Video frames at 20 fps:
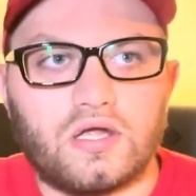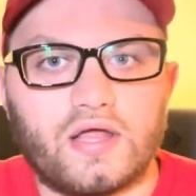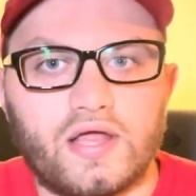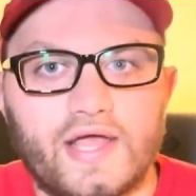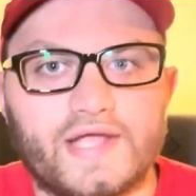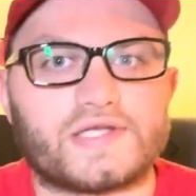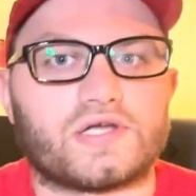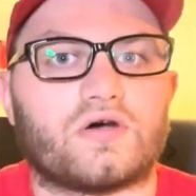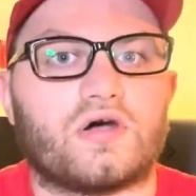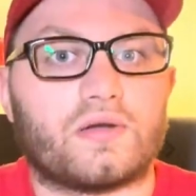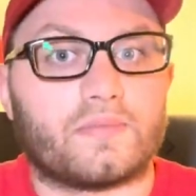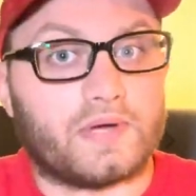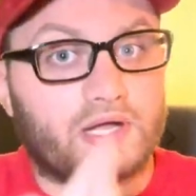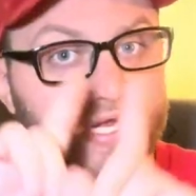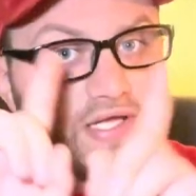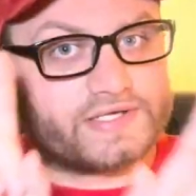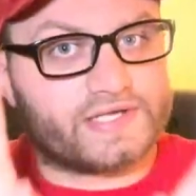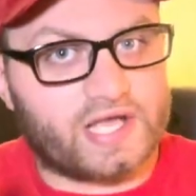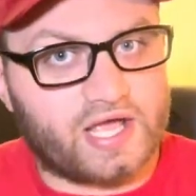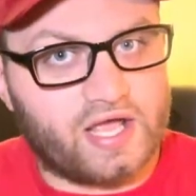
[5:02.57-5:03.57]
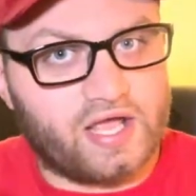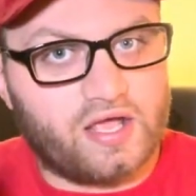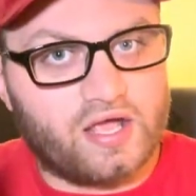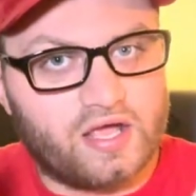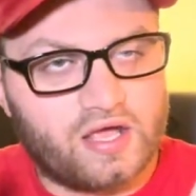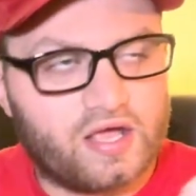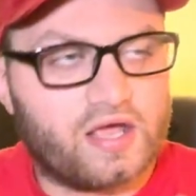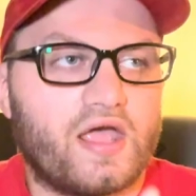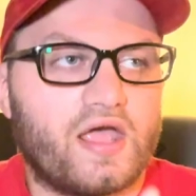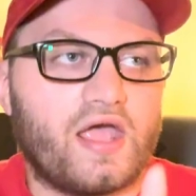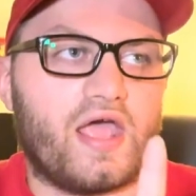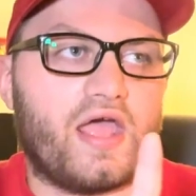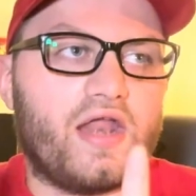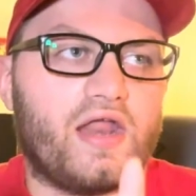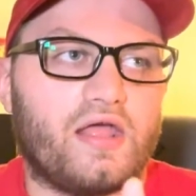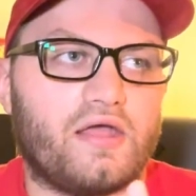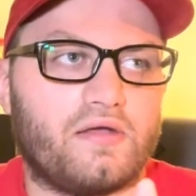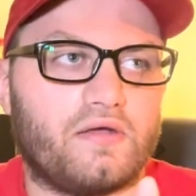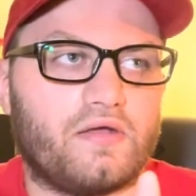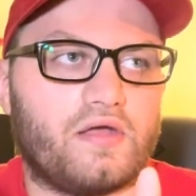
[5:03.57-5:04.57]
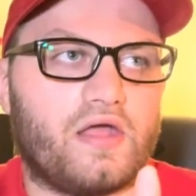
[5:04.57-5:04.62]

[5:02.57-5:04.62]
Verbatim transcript: That's all I'm gonna say. And it,